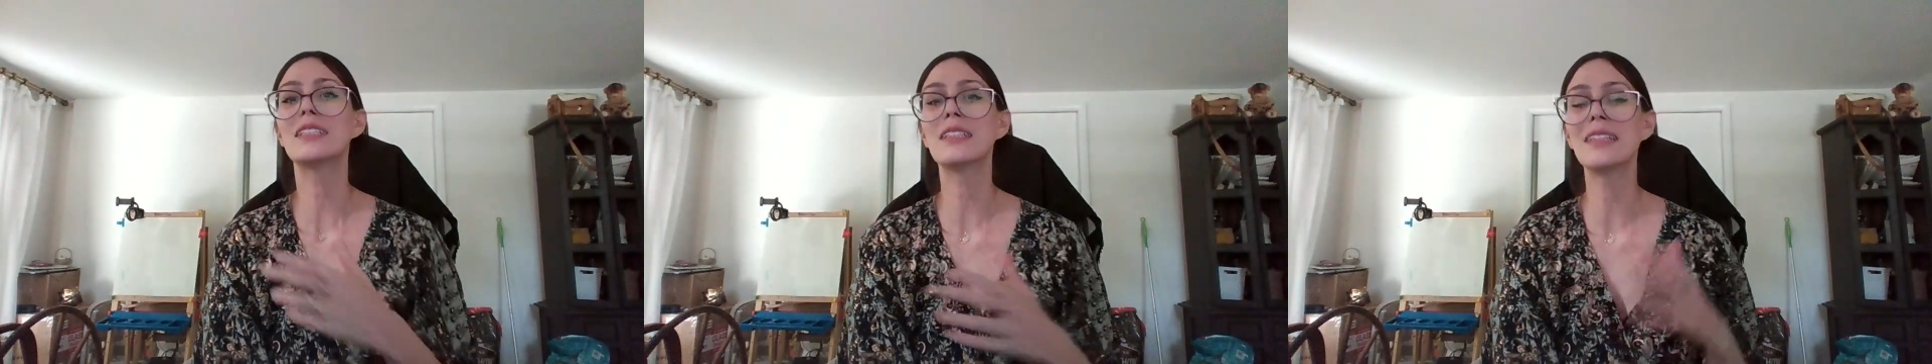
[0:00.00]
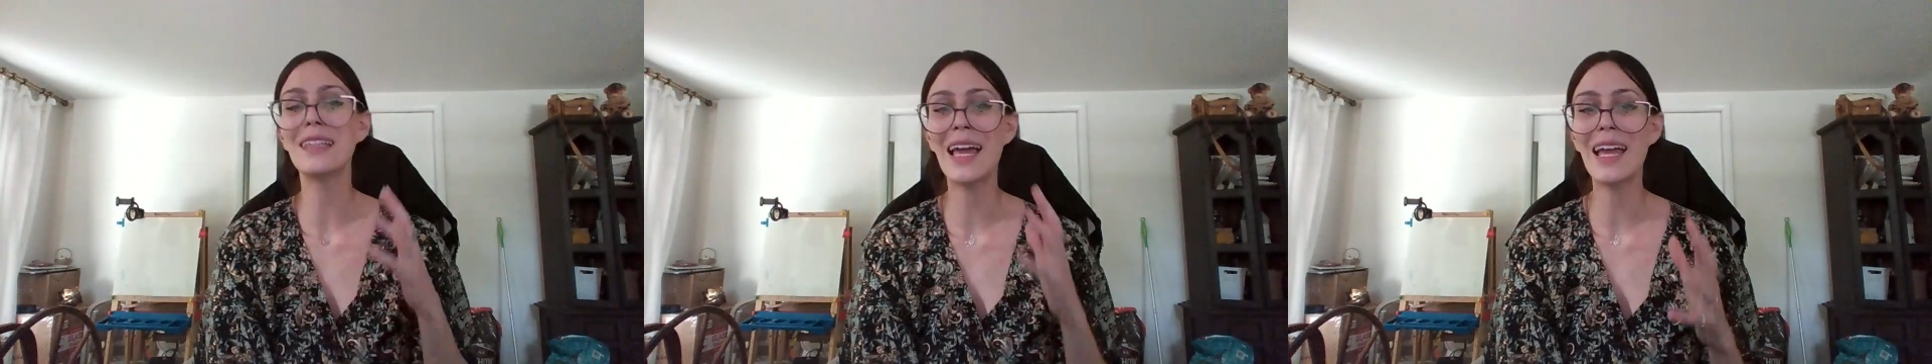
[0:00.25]

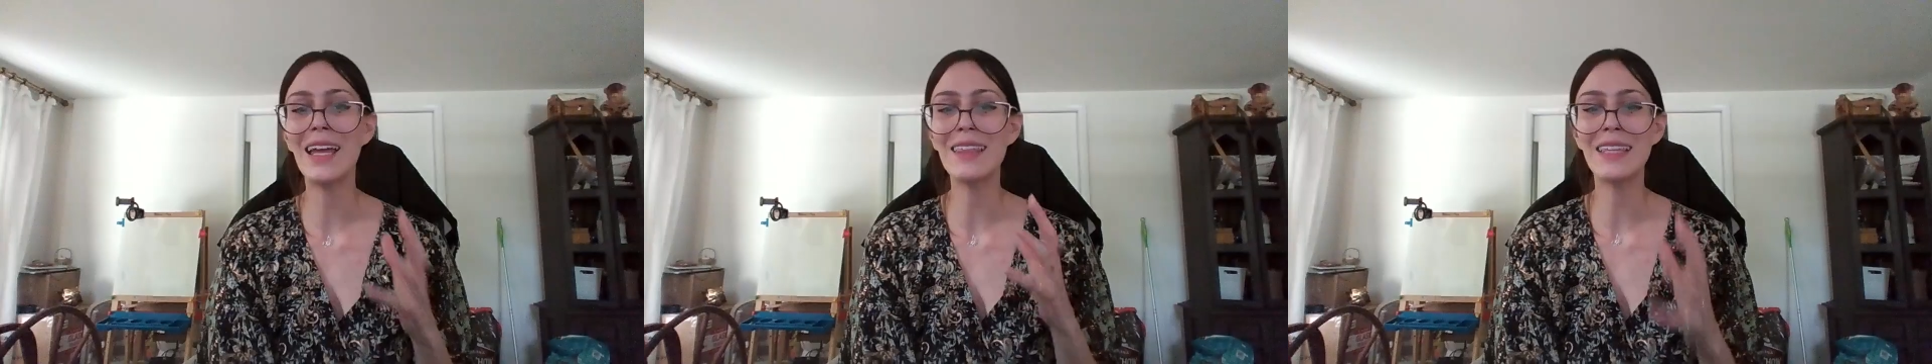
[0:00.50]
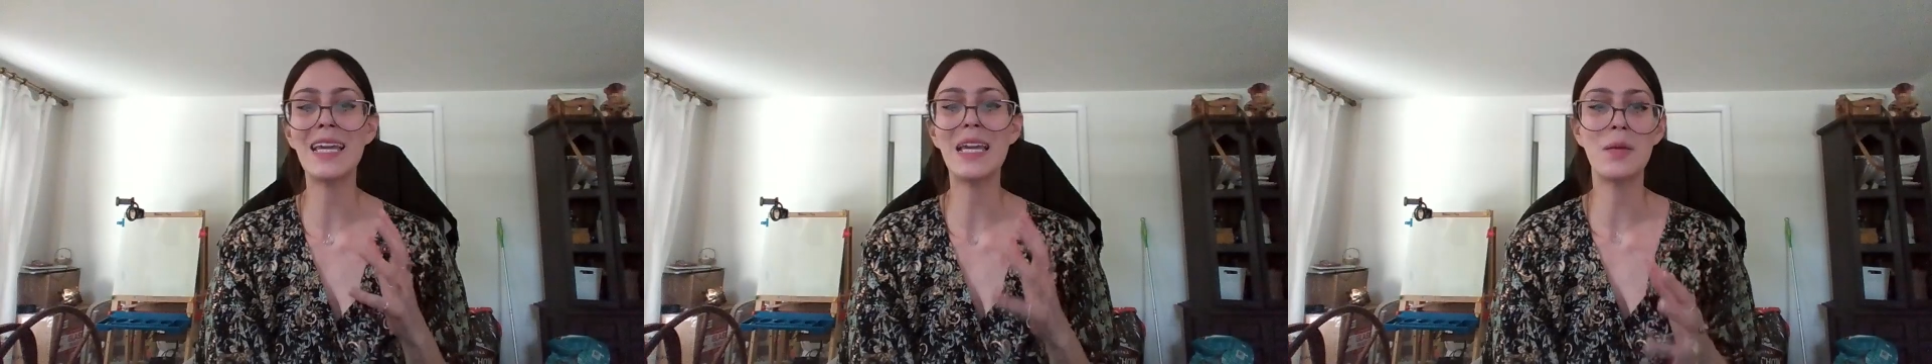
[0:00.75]

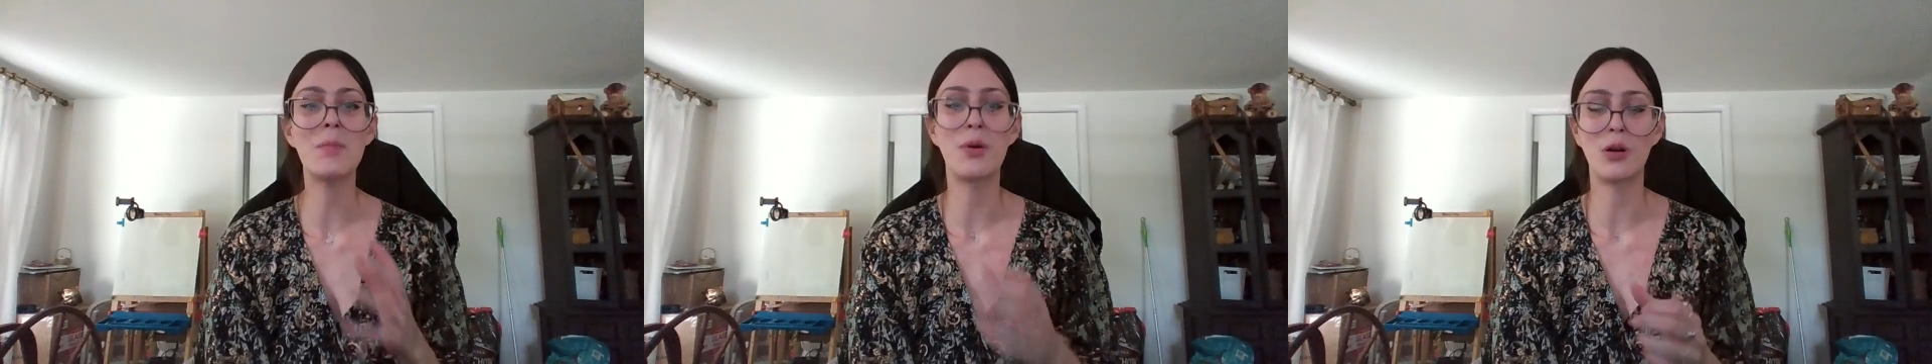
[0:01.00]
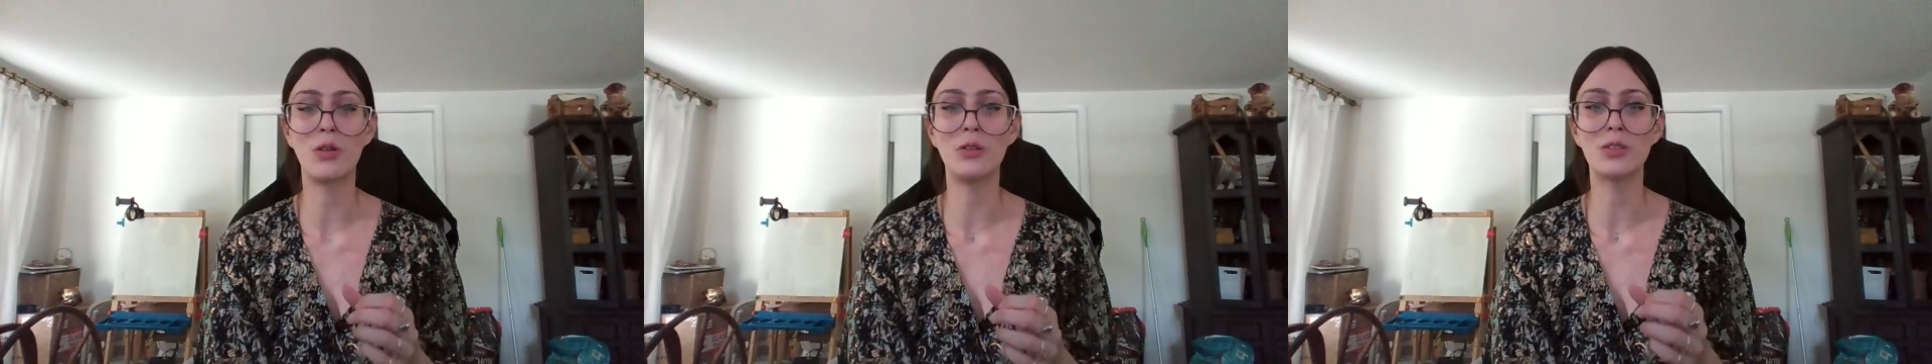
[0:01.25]
Delay the
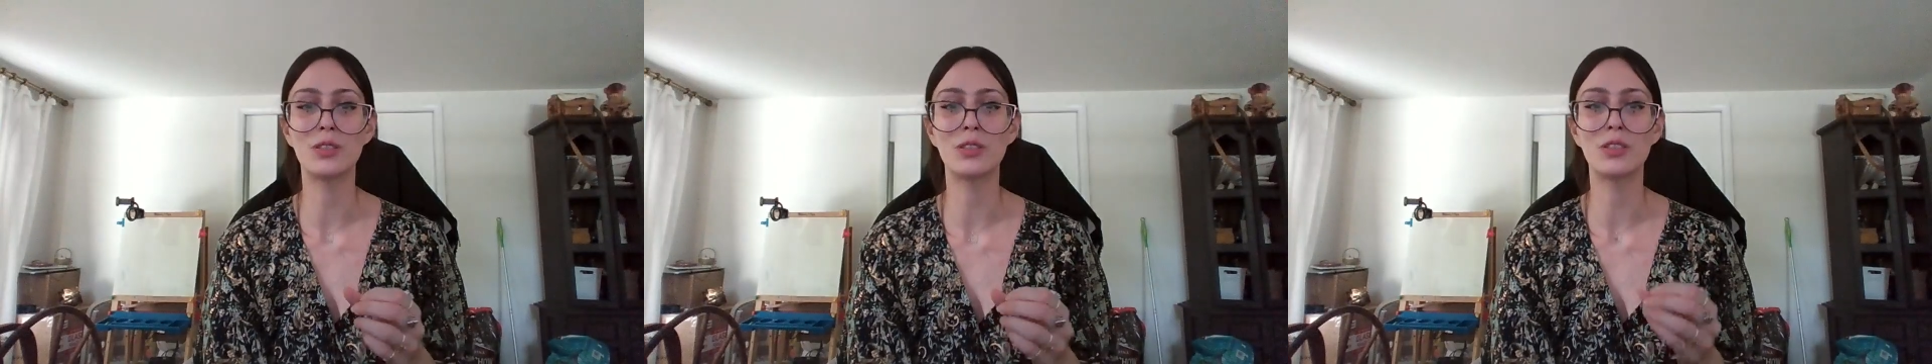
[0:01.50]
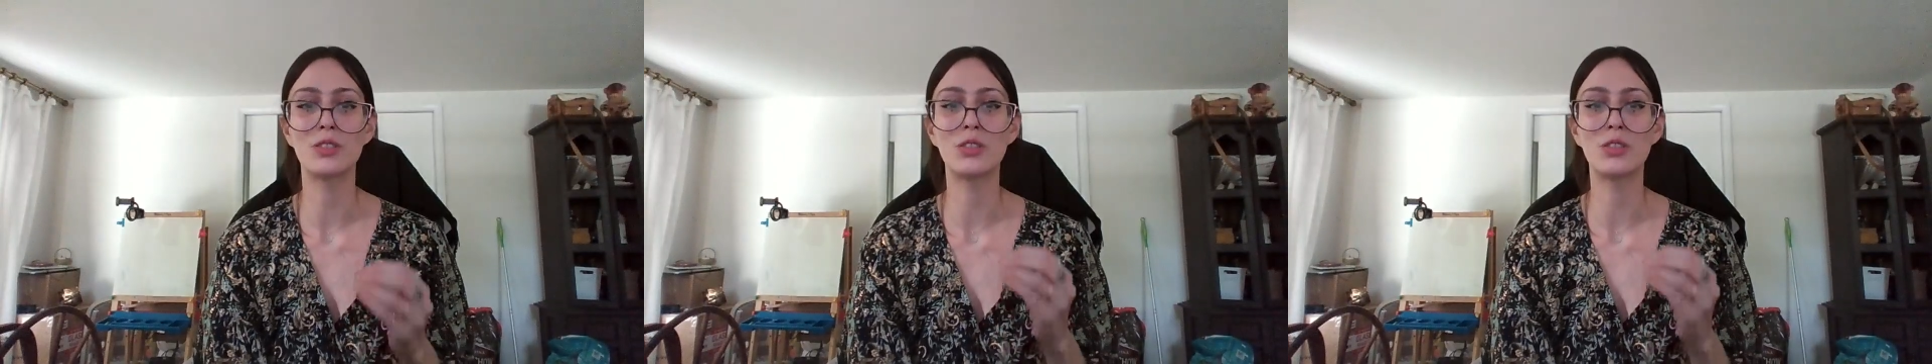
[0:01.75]
impulse